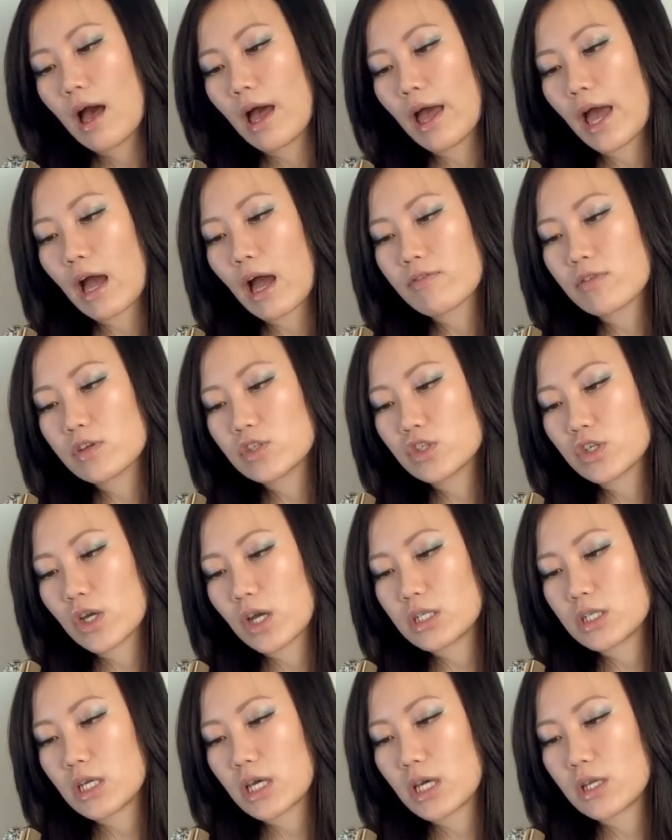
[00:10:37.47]
I have the
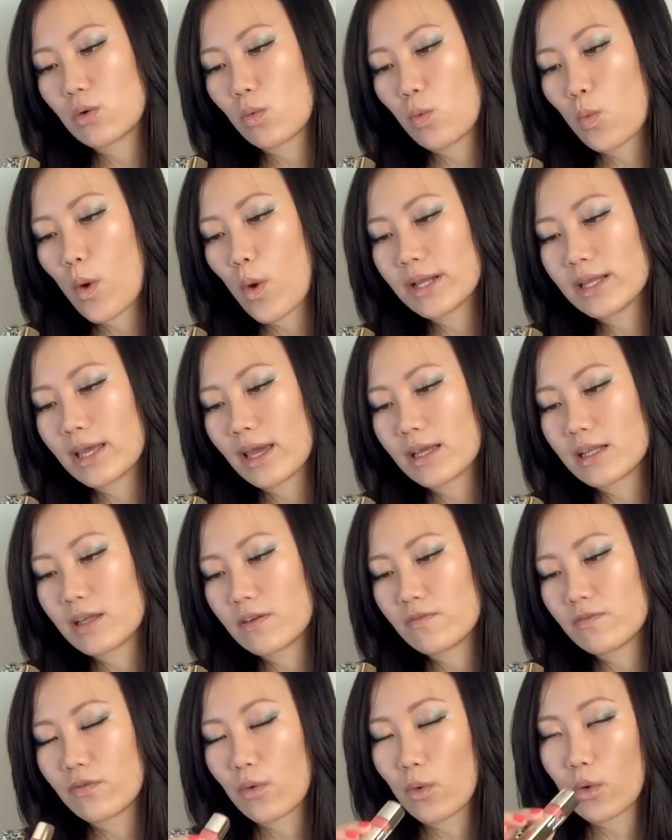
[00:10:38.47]
shade in
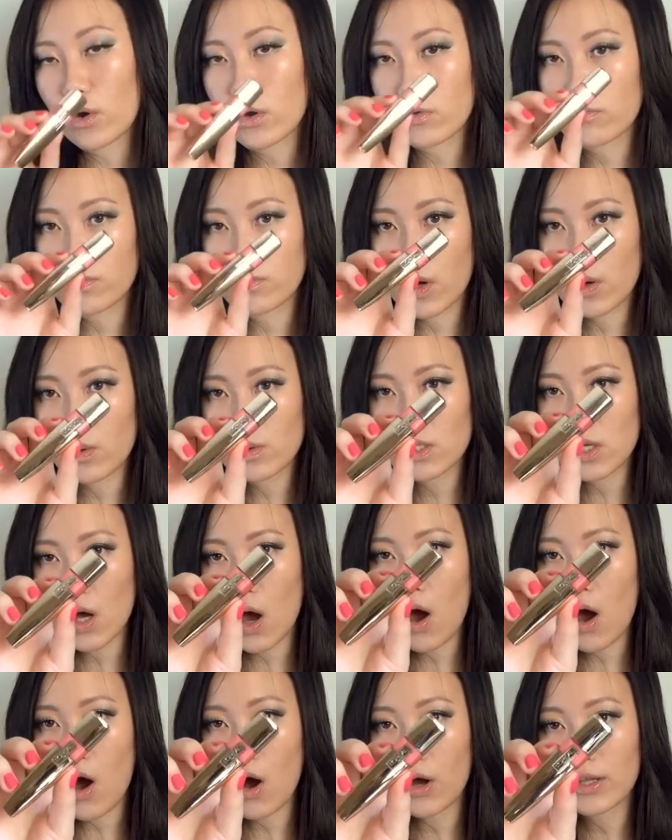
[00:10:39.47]
184 Rose
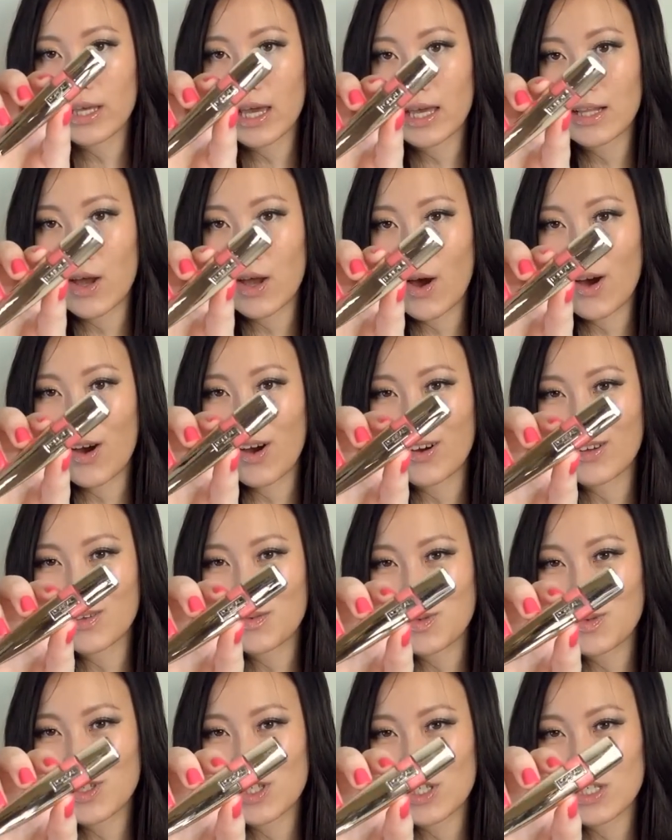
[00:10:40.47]
On and
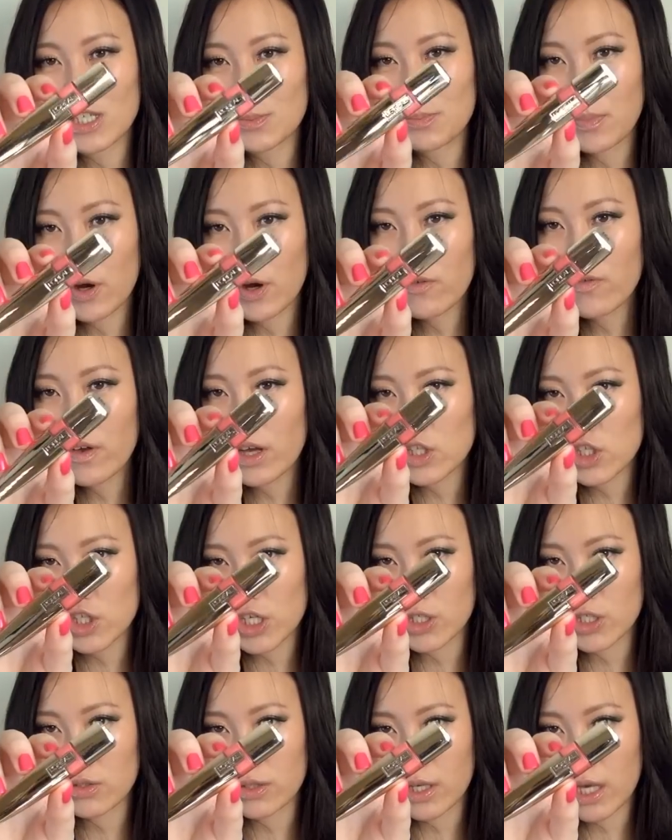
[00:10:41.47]
On, which is a perfect
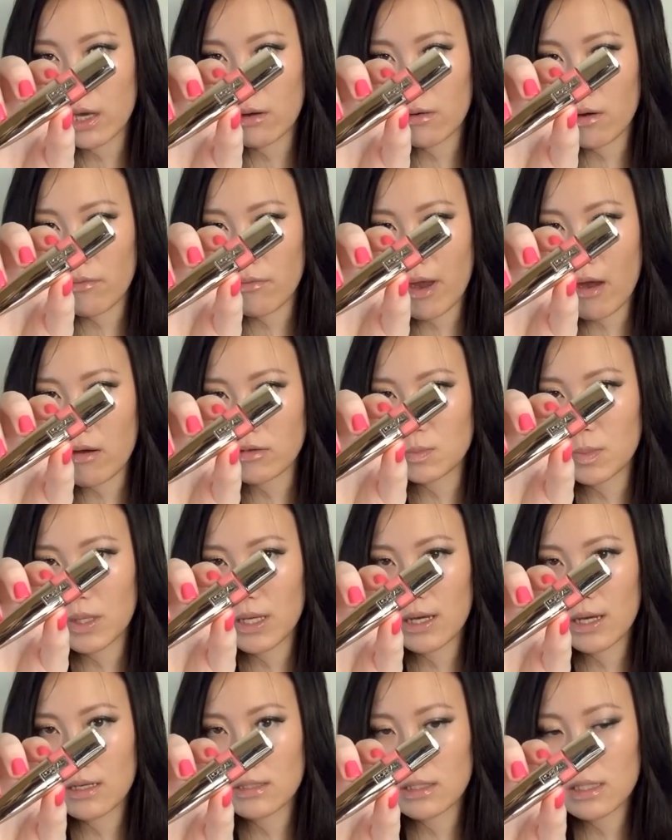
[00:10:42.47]
shade to carry around
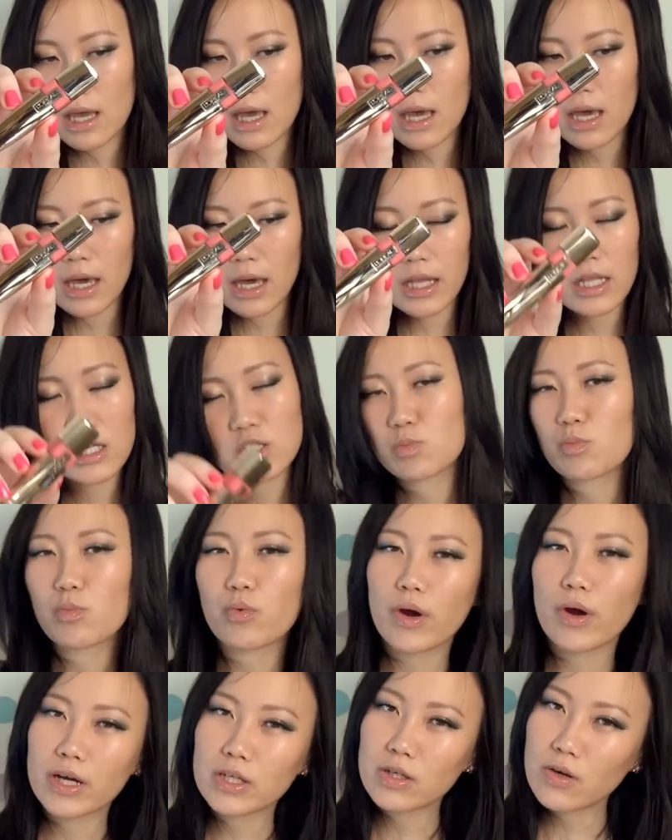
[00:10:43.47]
because it is
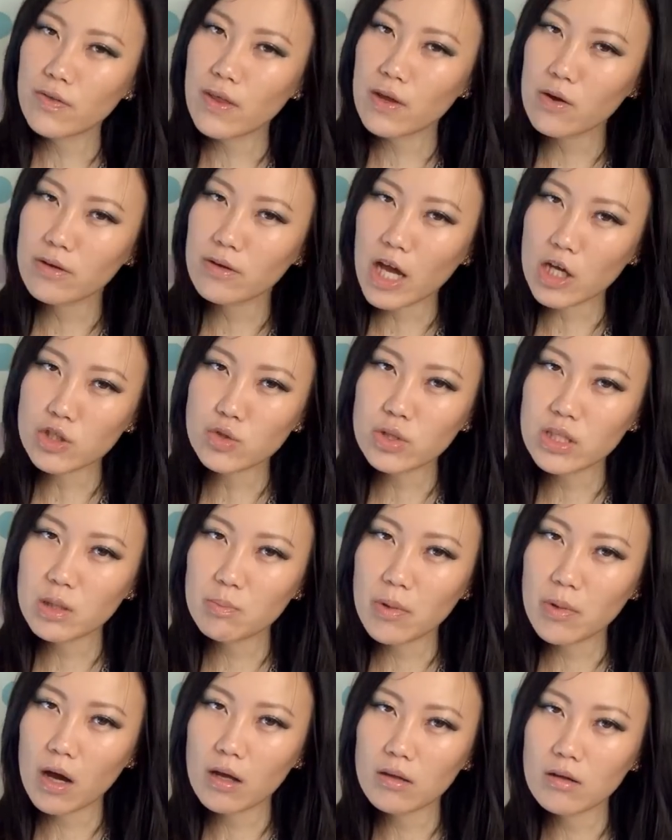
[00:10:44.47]
brighter than your natural
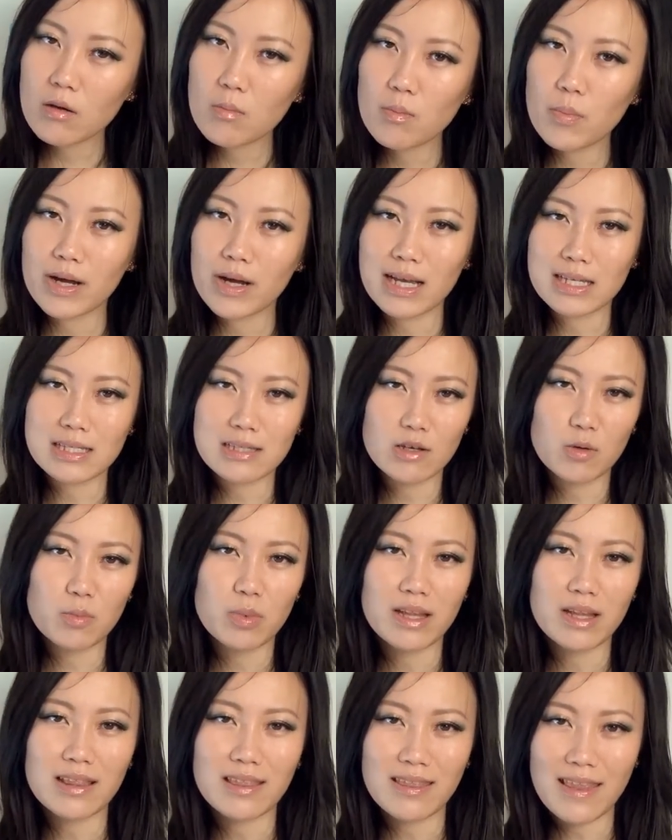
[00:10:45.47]
lip color, but it's a little
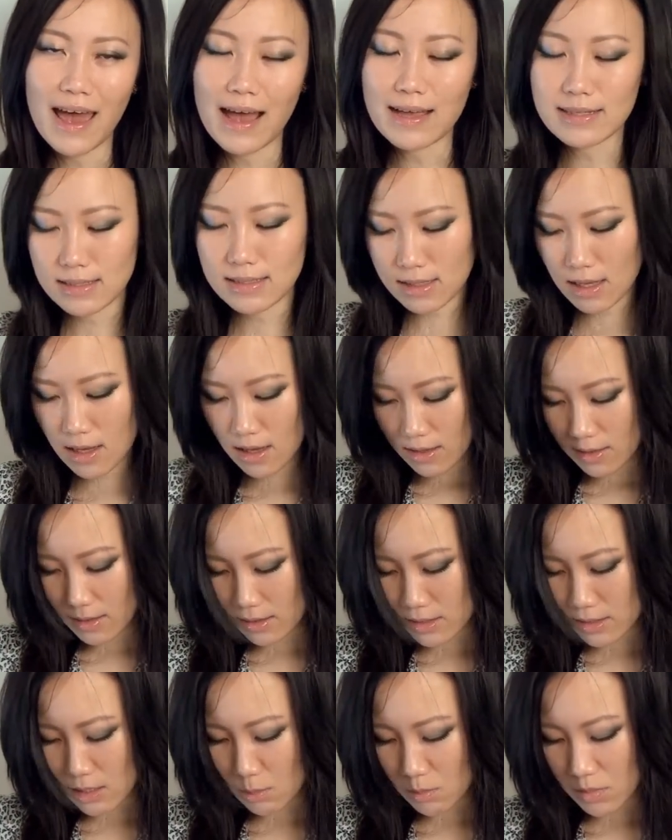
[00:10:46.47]
bit less
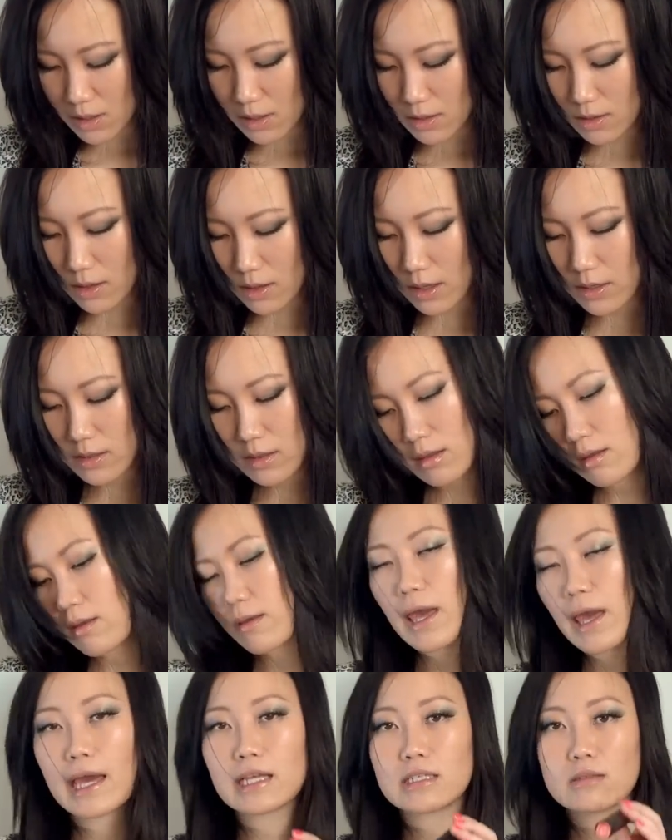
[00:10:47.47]
than something like the
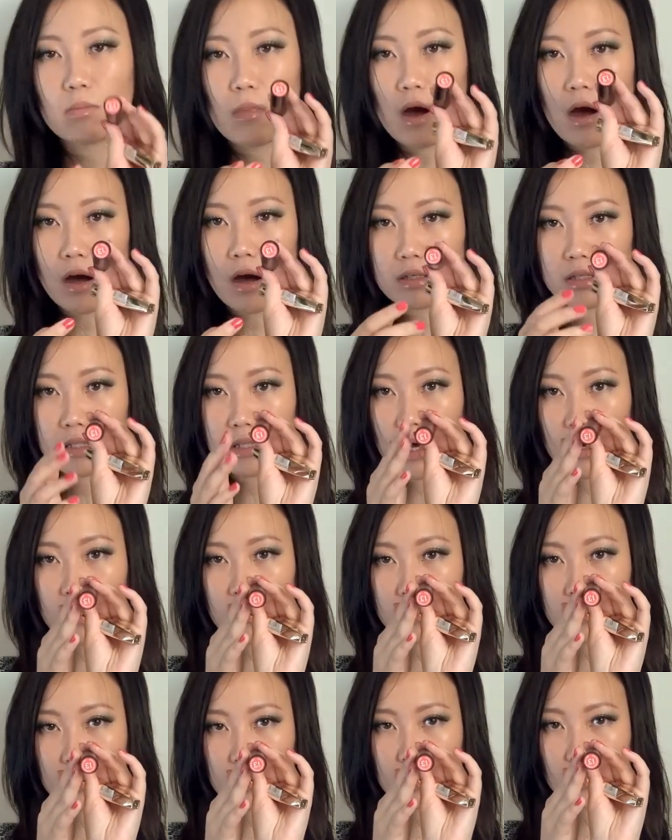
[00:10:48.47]
Kate Moss, uh,
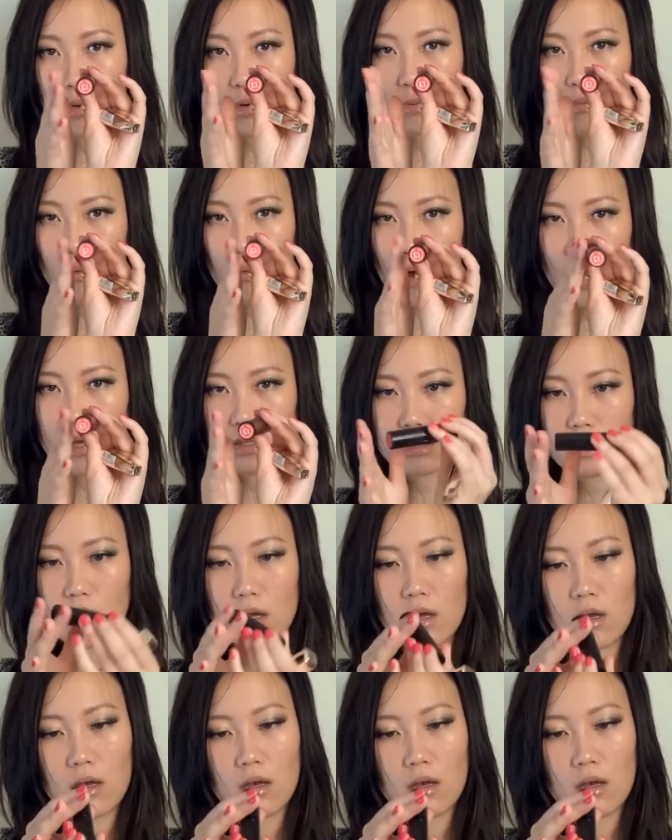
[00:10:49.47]
the super bright